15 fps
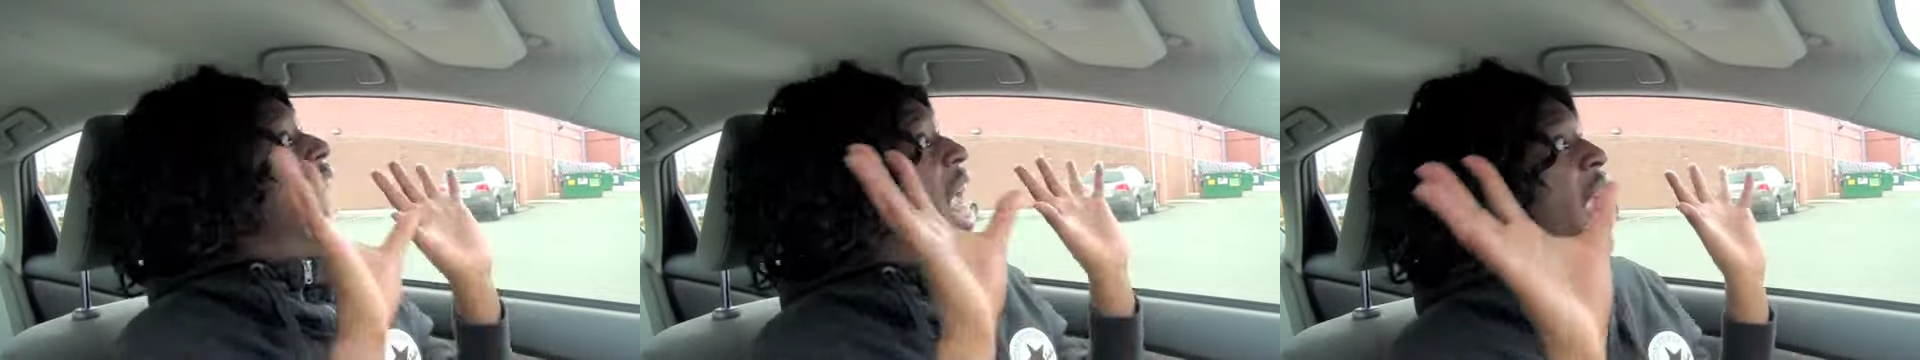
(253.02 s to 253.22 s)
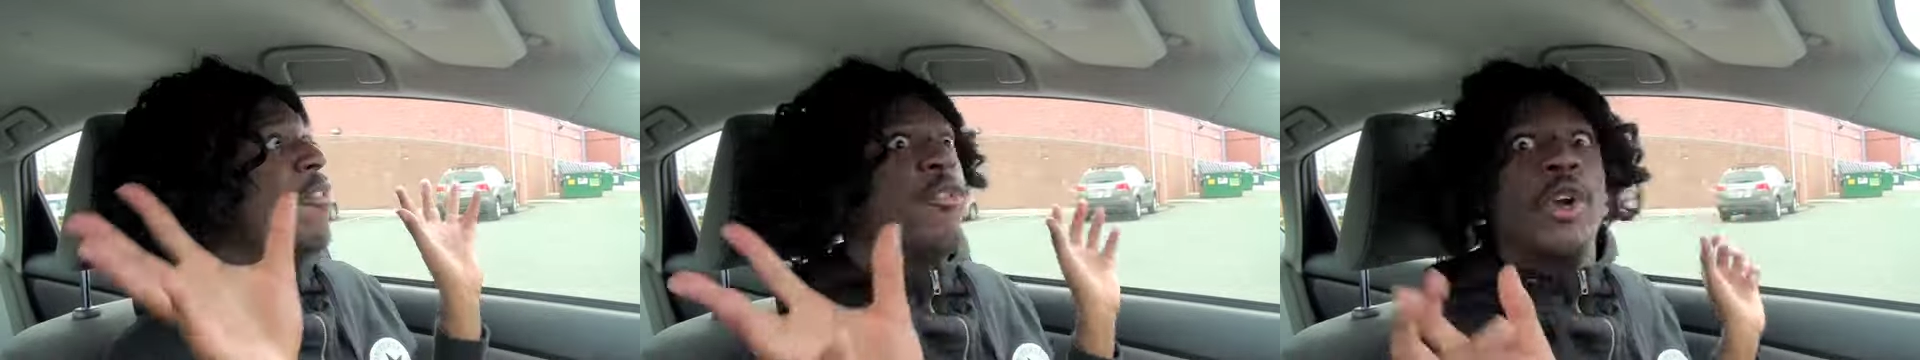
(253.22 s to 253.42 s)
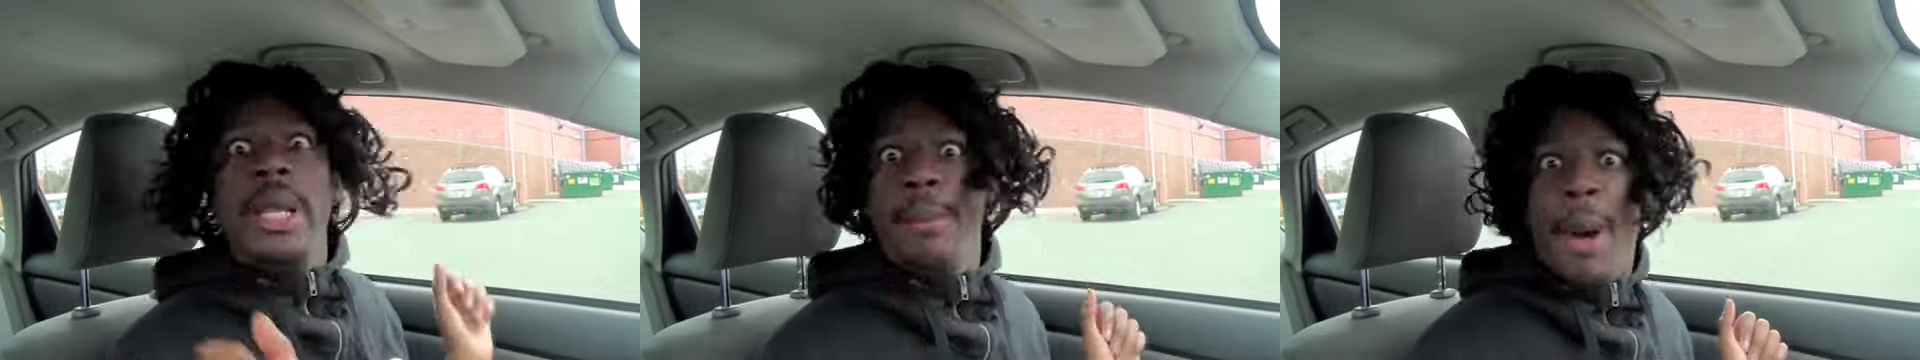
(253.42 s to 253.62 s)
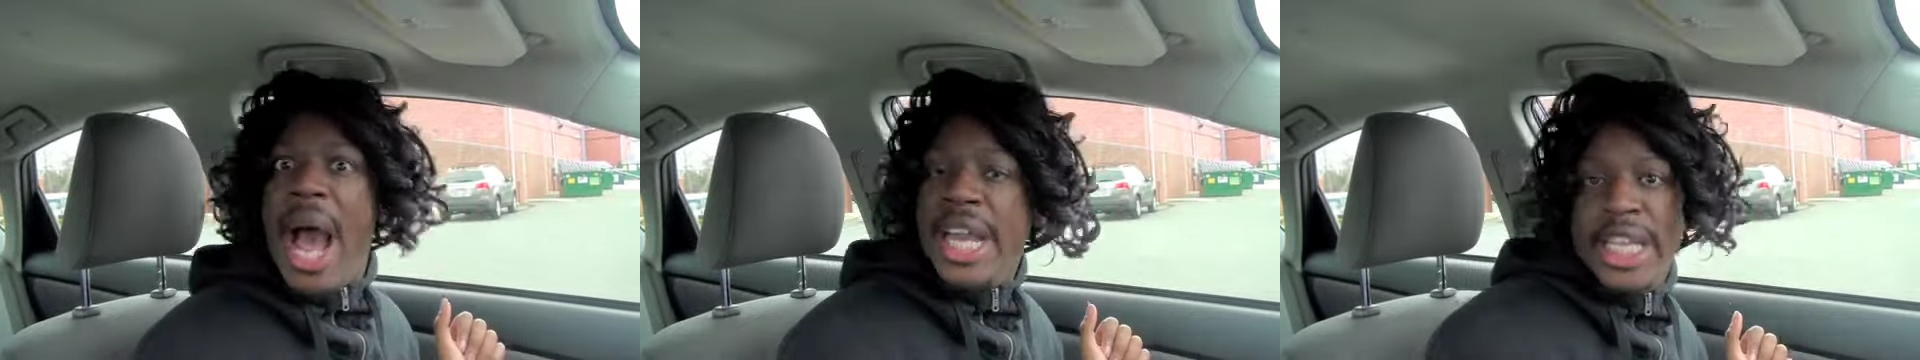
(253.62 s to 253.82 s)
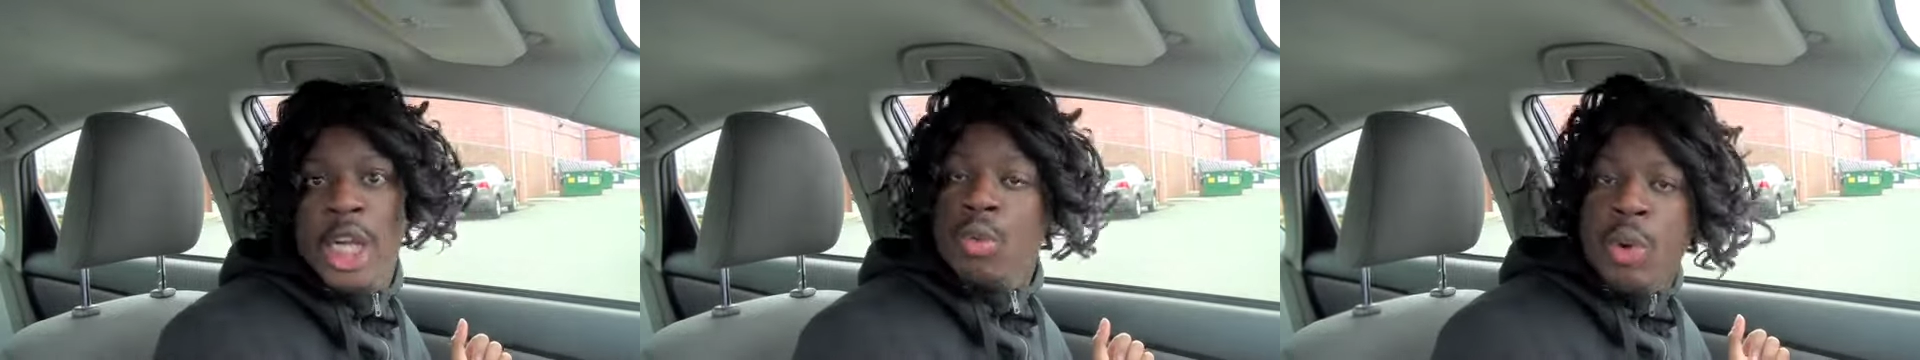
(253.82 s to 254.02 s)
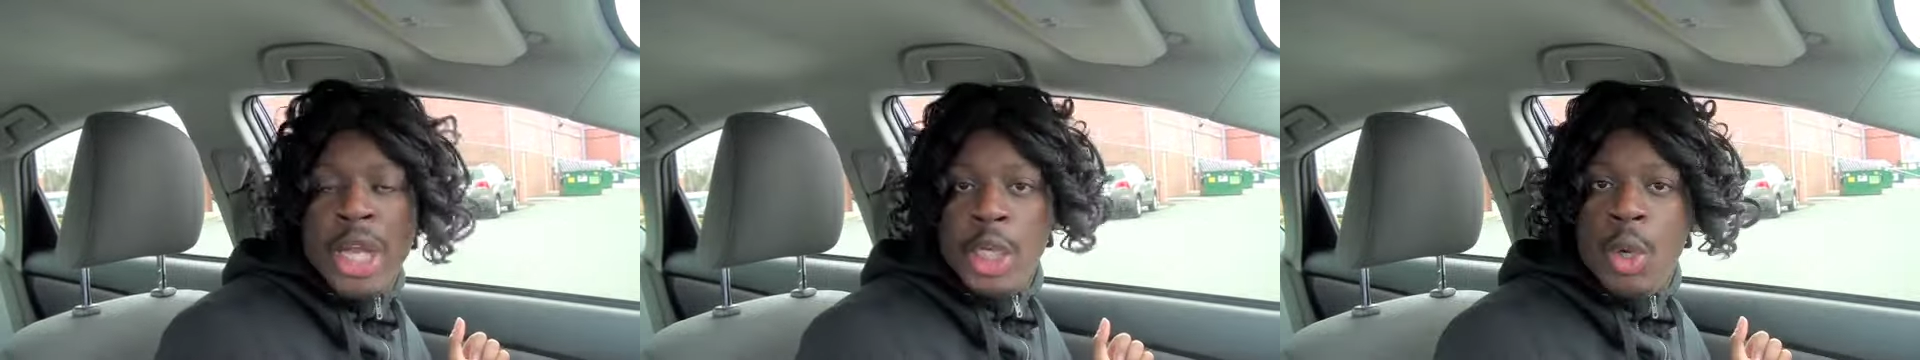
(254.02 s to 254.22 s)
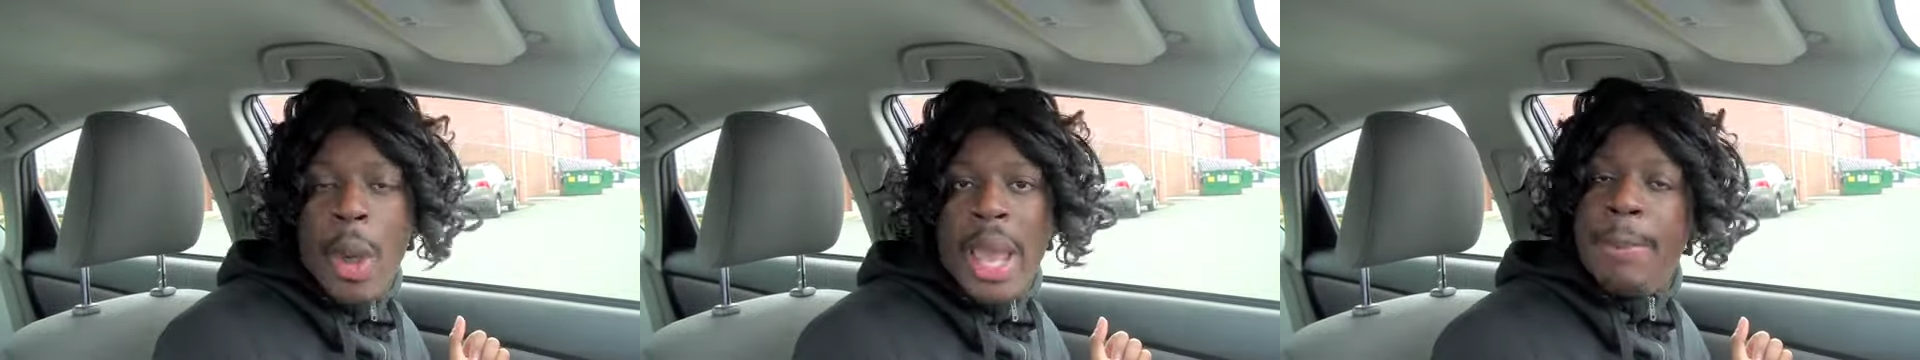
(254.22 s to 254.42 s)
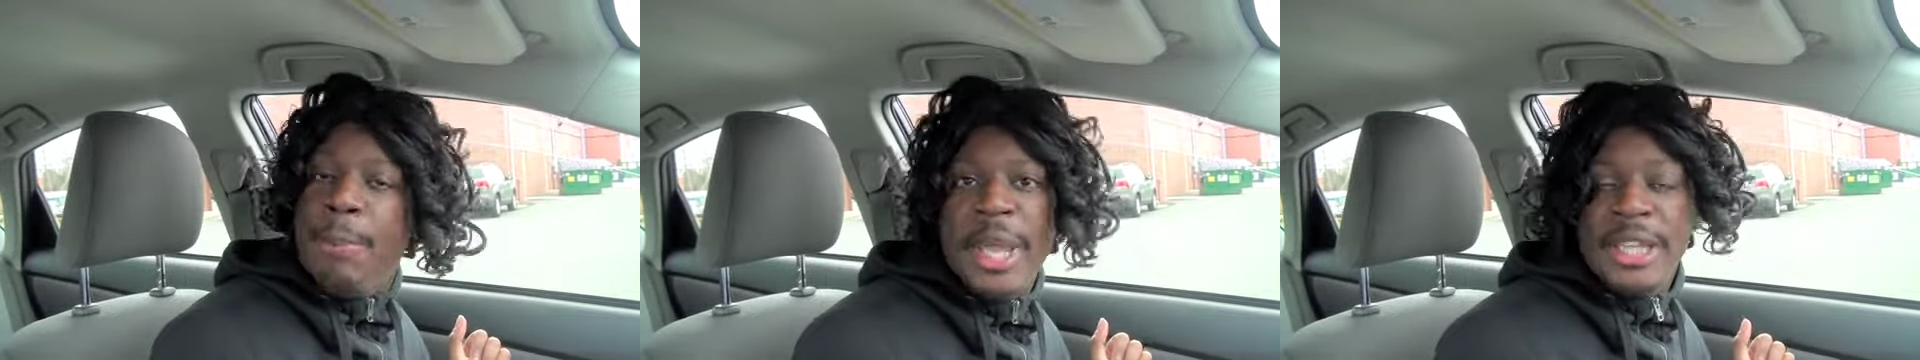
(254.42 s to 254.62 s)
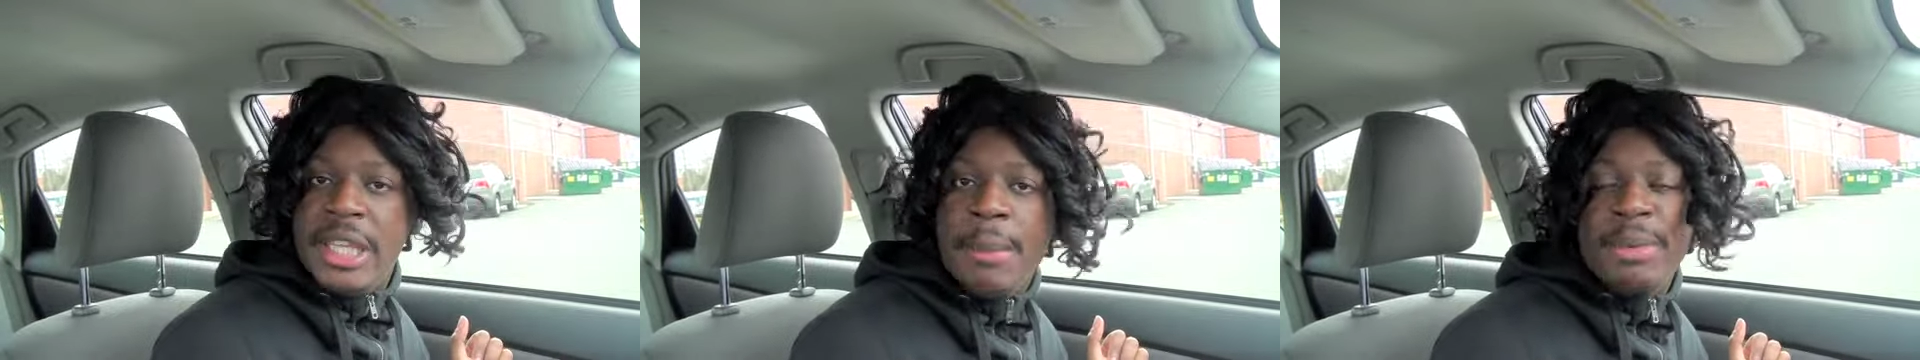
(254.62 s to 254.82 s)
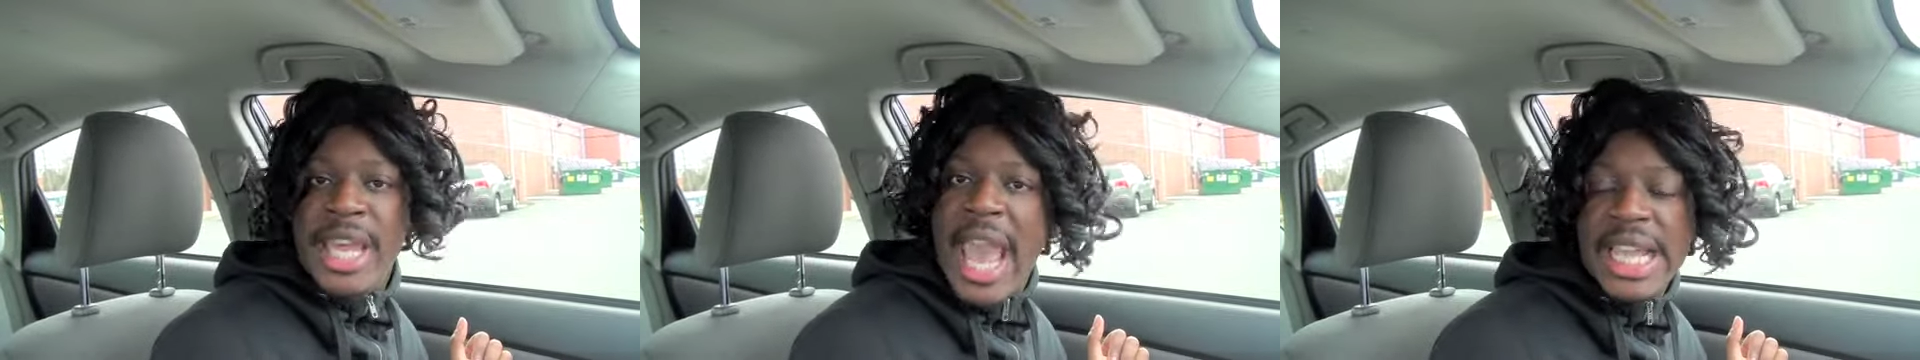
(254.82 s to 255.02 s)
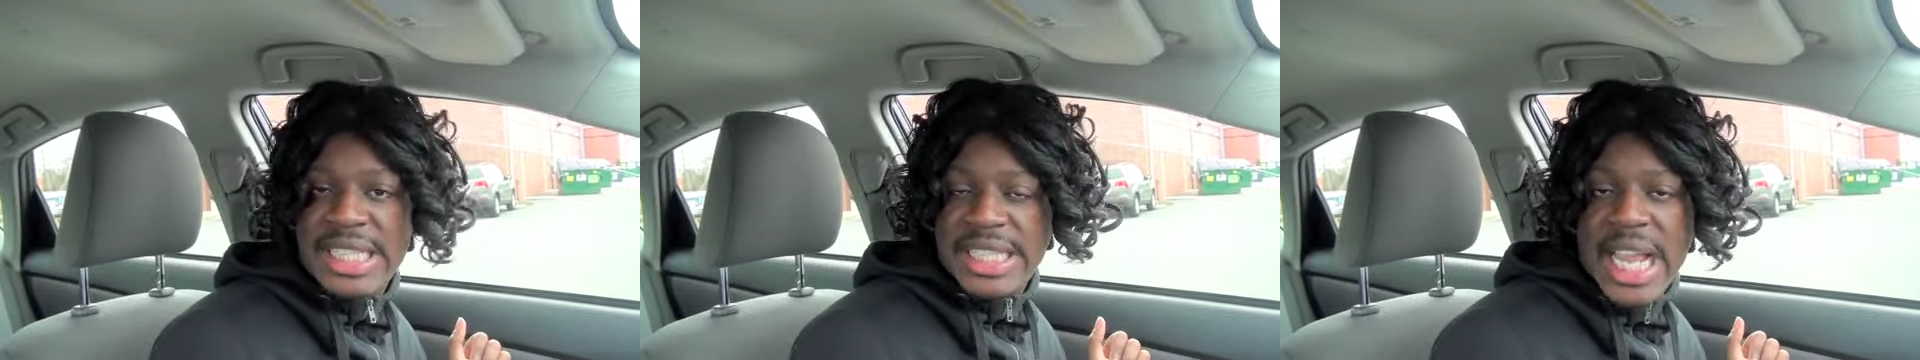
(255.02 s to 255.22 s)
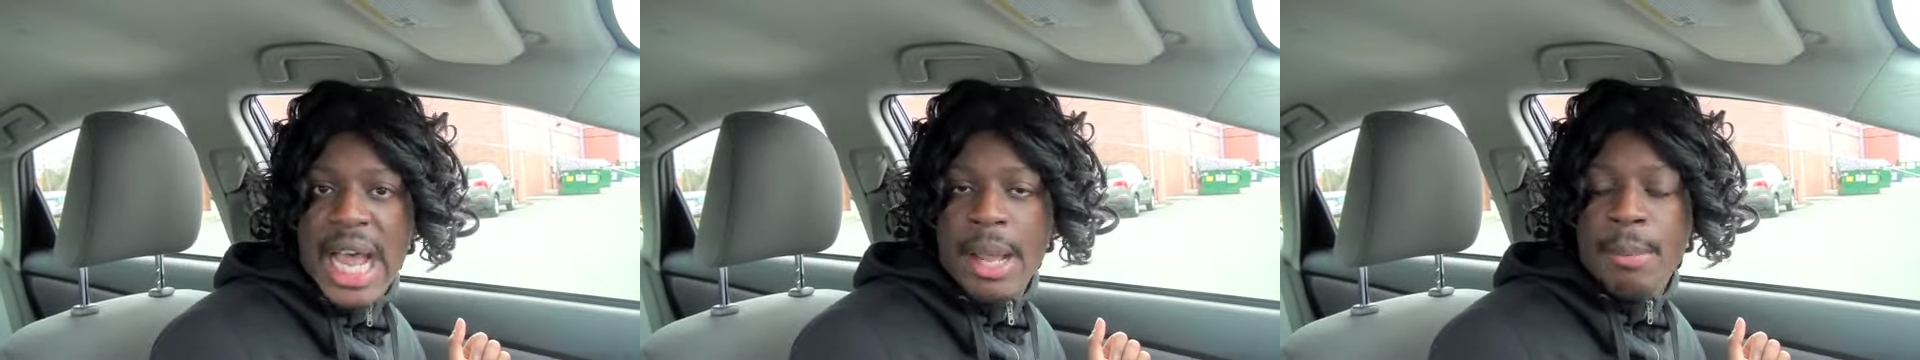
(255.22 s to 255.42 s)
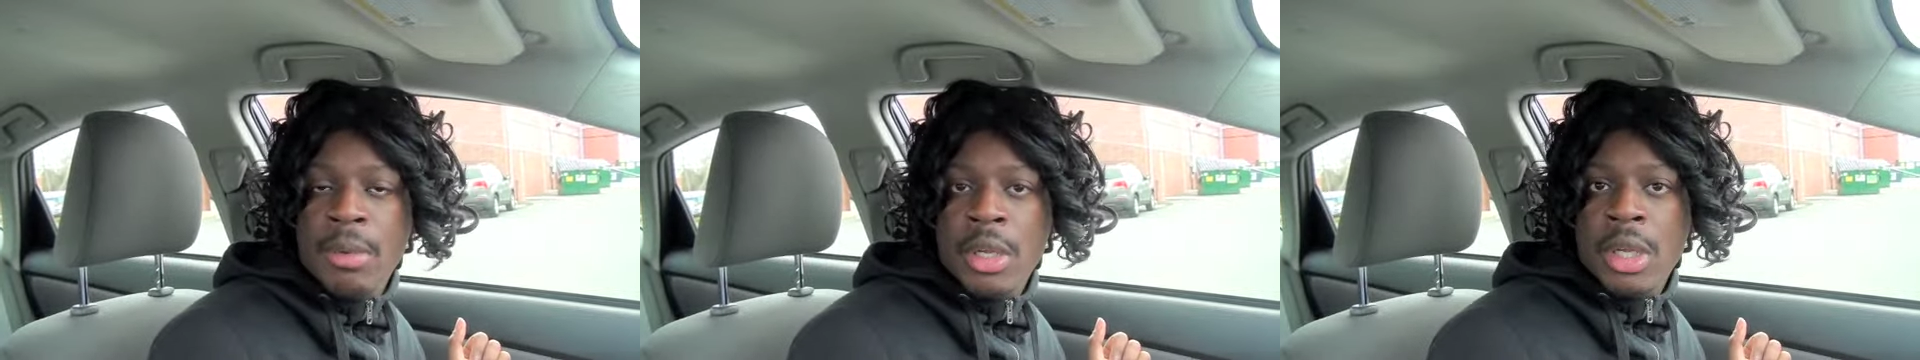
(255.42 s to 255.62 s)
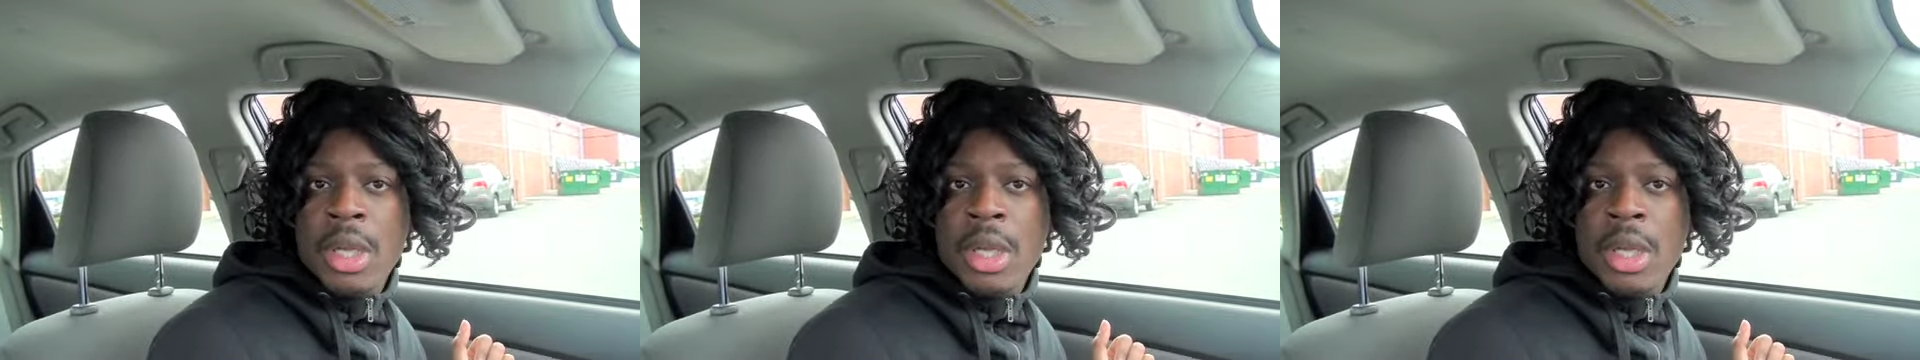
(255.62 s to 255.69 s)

everybody around the way beat them cakes up,